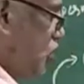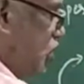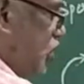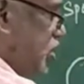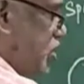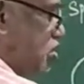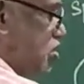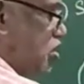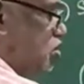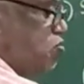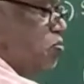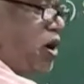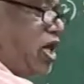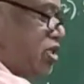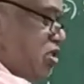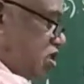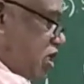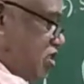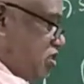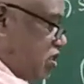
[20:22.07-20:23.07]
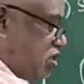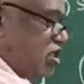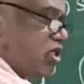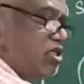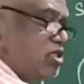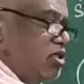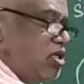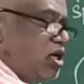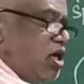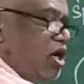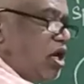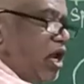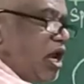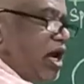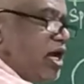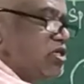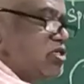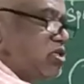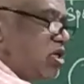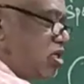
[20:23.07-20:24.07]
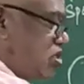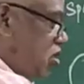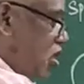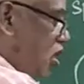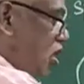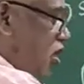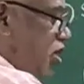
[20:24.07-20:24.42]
It is a small size, it is large size.